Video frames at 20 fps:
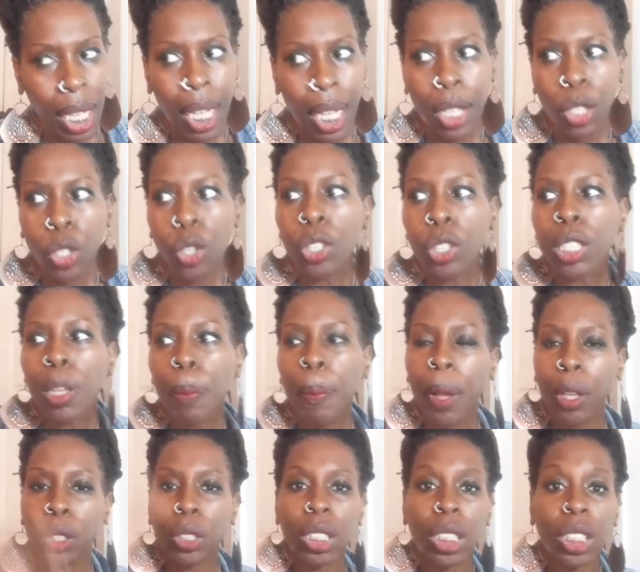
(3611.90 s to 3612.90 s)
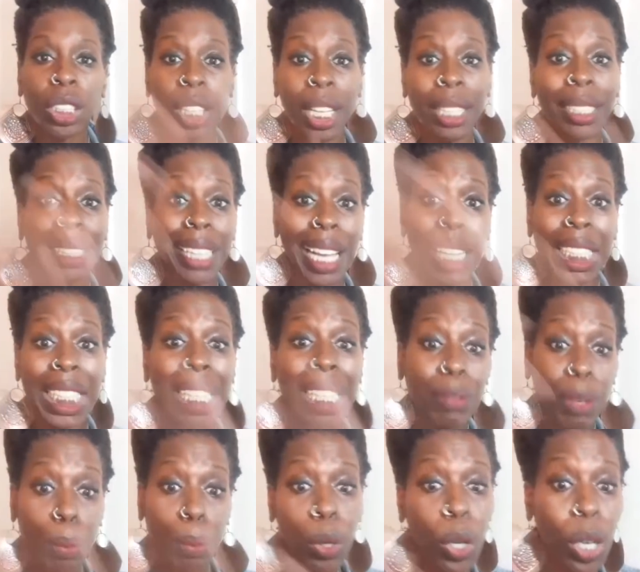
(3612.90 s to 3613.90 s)
You supposed to shut down
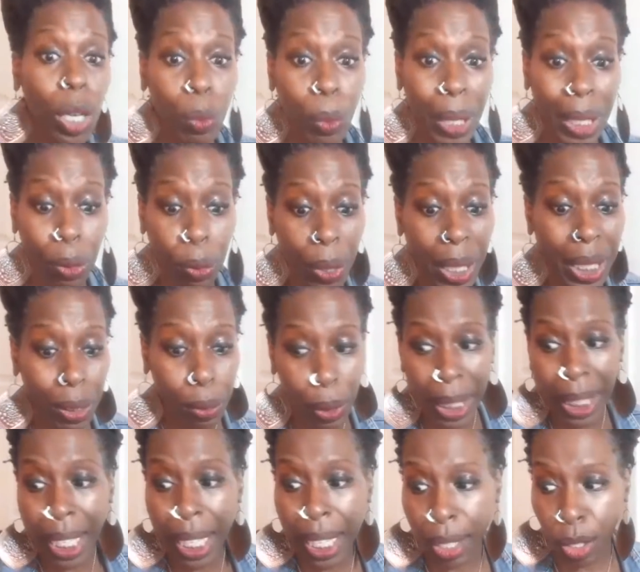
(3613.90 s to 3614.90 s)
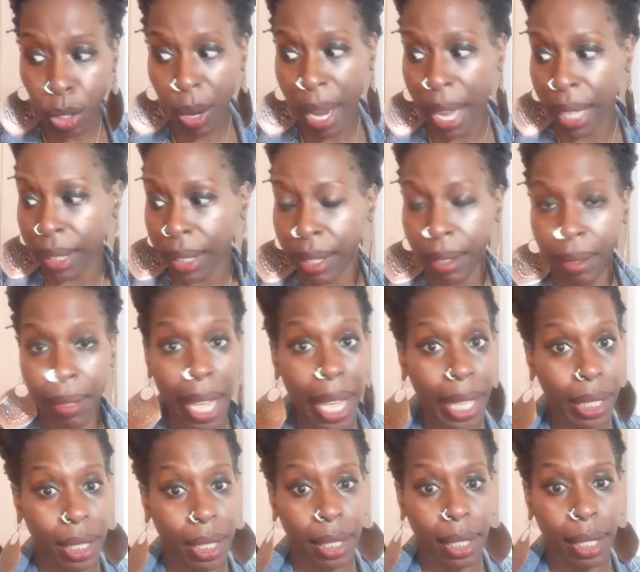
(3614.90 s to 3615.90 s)
even more when they're attractive,
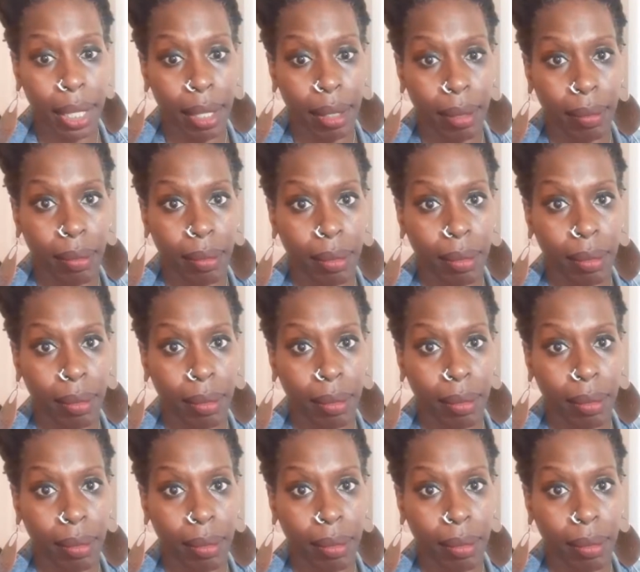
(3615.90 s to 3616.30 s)
actually.